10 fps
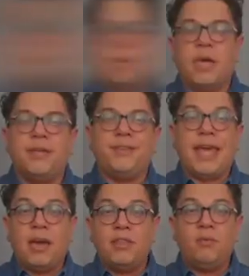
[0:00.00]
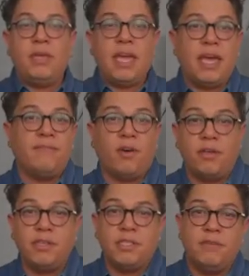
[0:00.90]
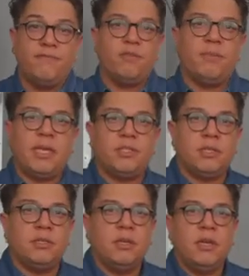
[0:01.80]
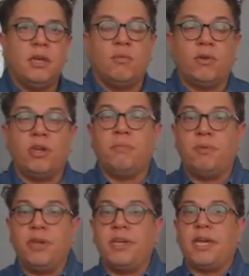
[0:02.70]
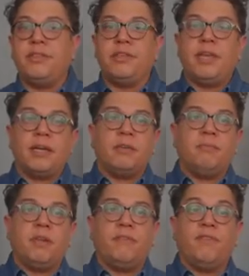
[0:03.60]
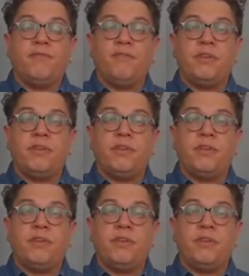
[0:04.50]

Now that we have all this information, we're going to put it on the document of your freeze